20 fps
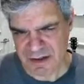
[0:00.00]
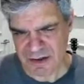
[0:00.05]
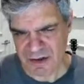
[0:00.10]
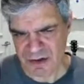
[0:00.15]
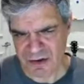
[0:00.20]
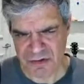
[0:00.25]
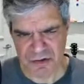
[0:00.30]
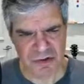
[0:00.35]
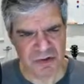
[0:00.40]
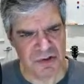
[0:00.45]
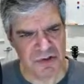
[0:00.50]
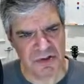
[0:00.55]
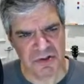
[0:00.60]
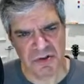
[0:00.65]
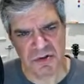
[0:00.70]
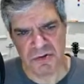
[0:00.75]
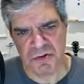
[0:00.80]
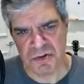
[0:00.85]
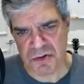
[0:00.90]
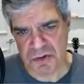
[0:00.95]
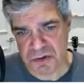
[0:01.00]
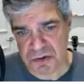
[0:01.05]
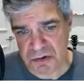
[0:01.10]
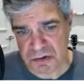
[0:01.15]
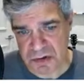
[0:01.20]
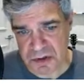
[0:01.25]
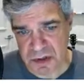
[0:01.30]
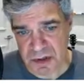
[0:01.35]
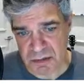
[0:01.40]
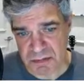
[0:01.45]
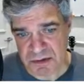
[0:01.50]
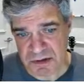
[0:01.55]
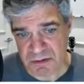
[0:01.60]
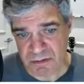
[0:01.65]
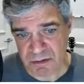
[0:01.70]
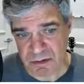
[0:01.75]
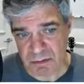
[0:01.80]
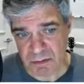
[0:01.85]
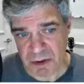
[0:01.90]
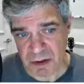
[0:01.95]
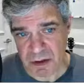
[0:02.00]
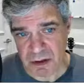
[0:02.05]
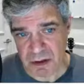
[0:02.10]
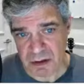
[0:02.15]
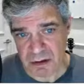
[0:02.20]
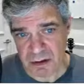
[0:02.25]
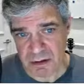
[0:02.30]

So those are just 2 user tips if you want to